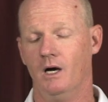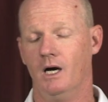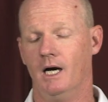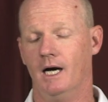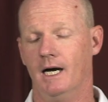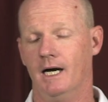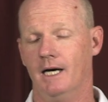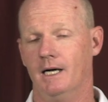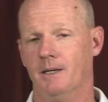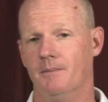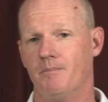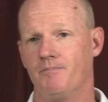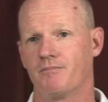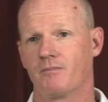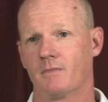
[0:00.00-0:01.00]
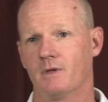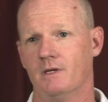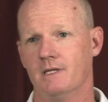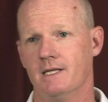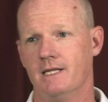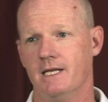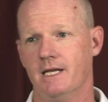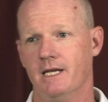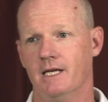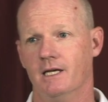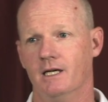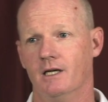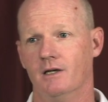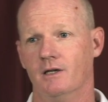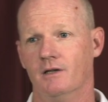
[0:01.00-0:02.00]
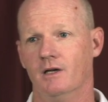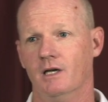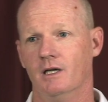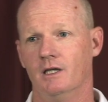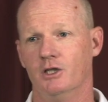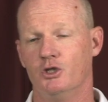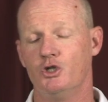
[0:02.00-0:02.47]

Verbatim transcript: Um, the uh, uh